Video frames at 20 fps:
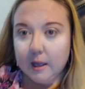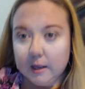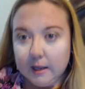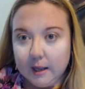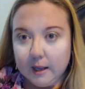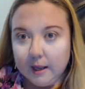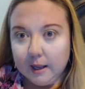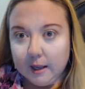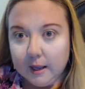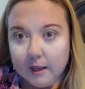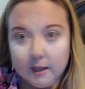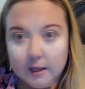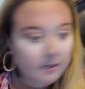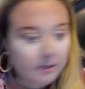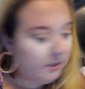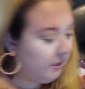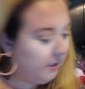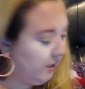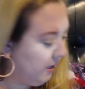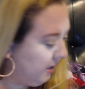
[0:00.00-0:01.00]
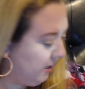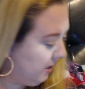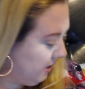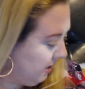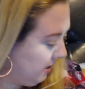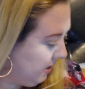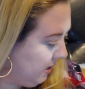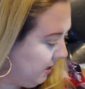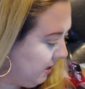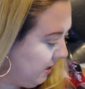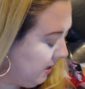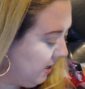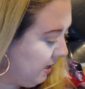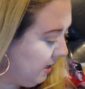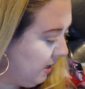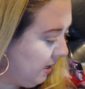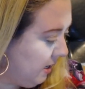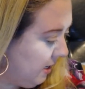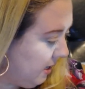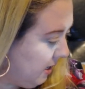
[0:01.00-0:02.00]
And
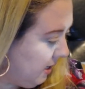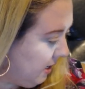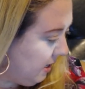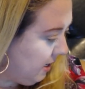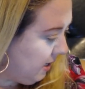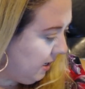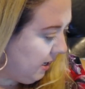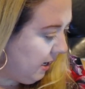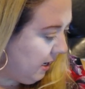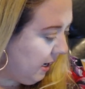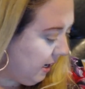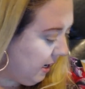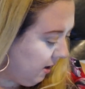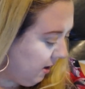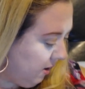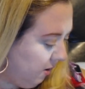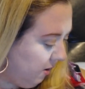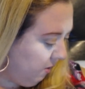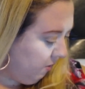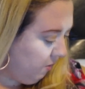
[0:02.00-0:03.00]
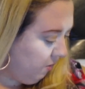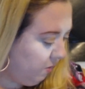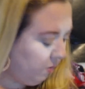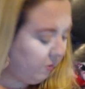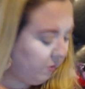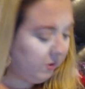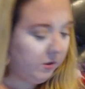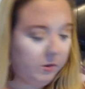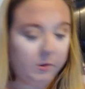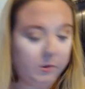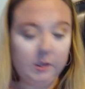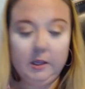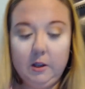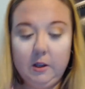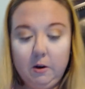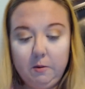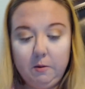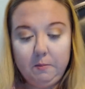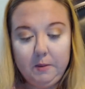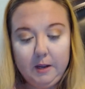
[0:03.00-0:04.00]
now we'll do a
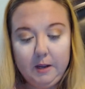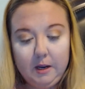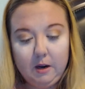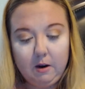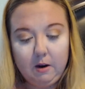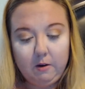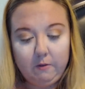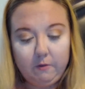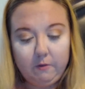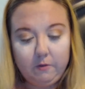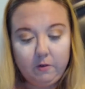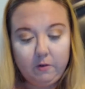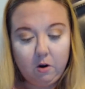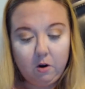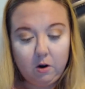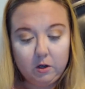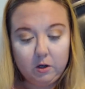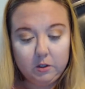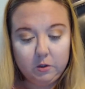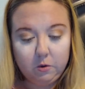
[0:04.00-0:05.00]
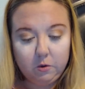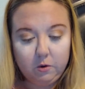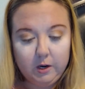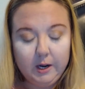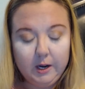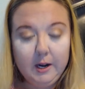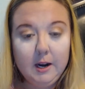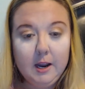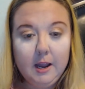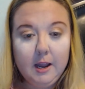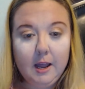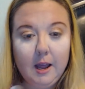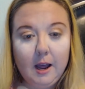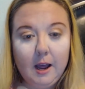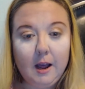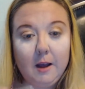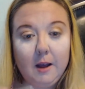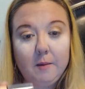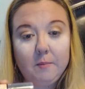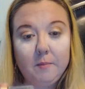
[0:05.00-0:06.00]
little bit of contouring.
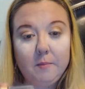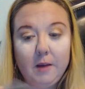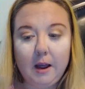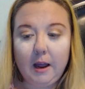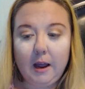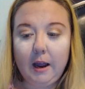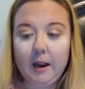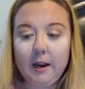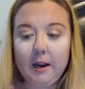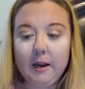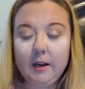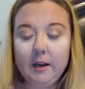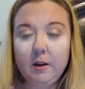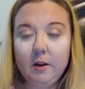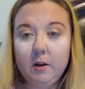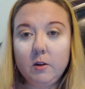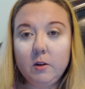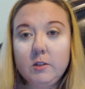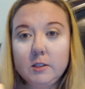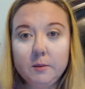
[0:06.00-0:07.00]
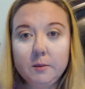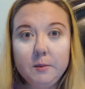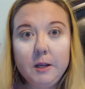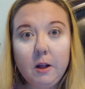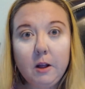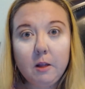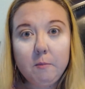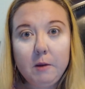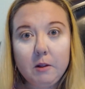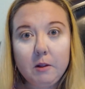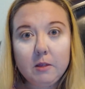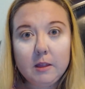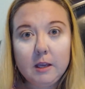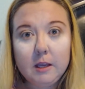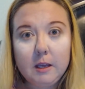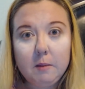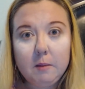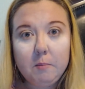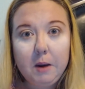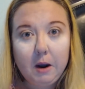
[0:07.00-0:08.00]
I used to be all about
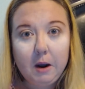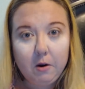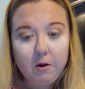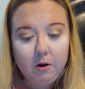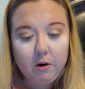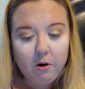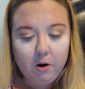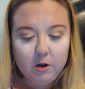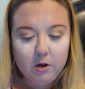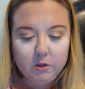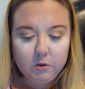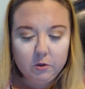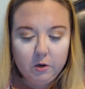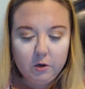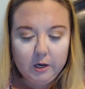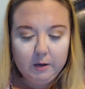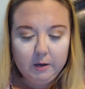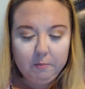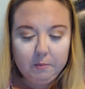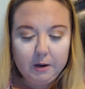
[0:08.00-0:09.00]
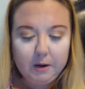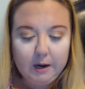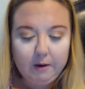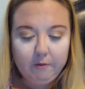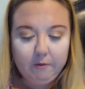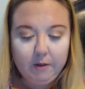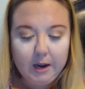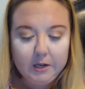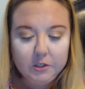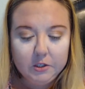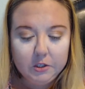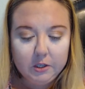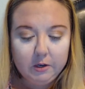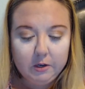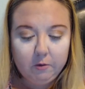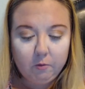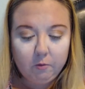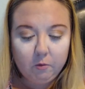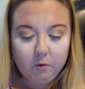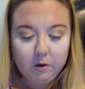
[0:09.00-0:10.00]
the powder contouring, but I've actually
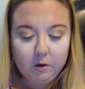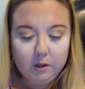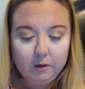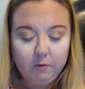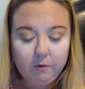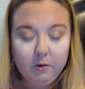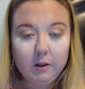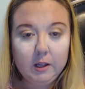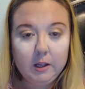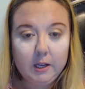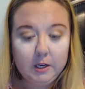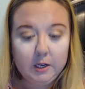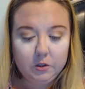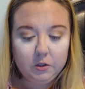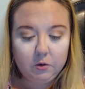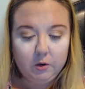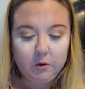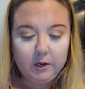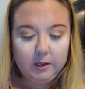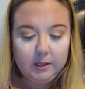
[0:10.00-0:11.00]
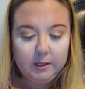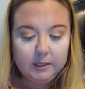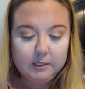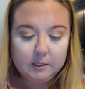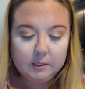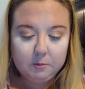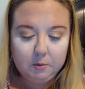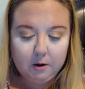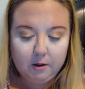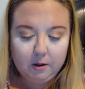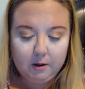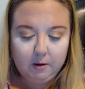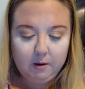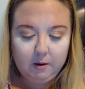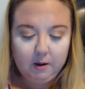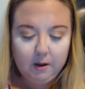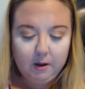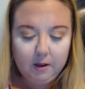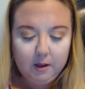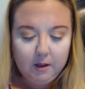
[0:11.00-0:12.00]
really enjoyed, this is
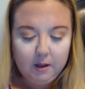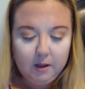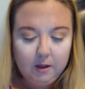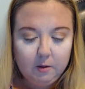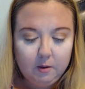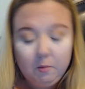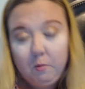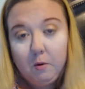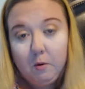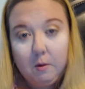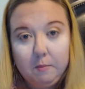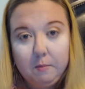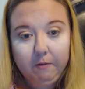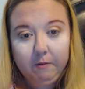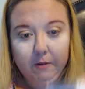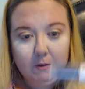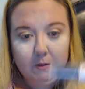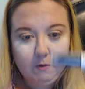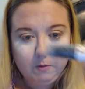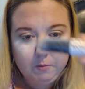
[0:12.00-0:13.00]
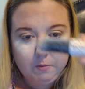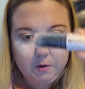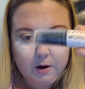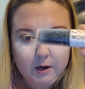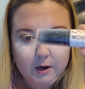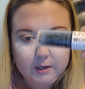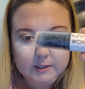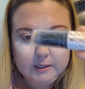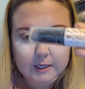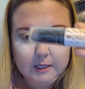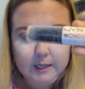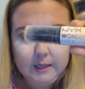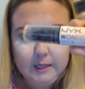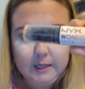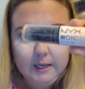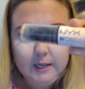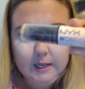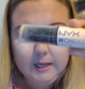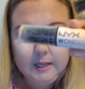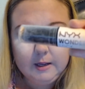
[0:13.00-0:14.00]
probably one of my favorite products
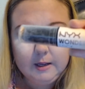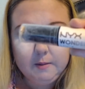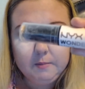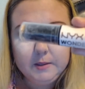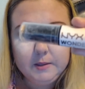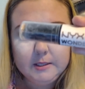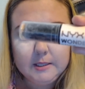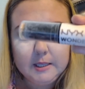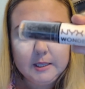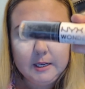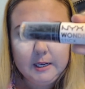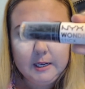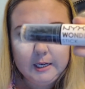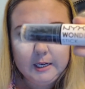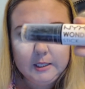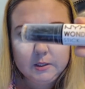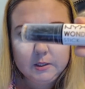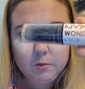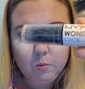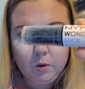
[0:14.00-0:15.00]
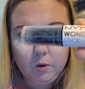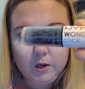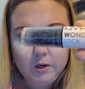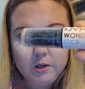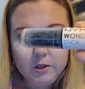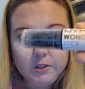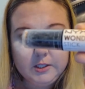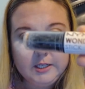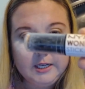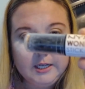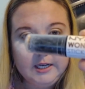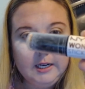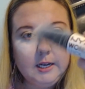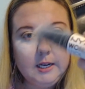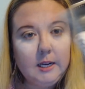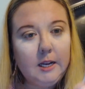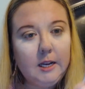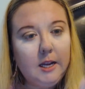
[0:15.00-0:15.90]
lately. It's the NYX Wonder Stick.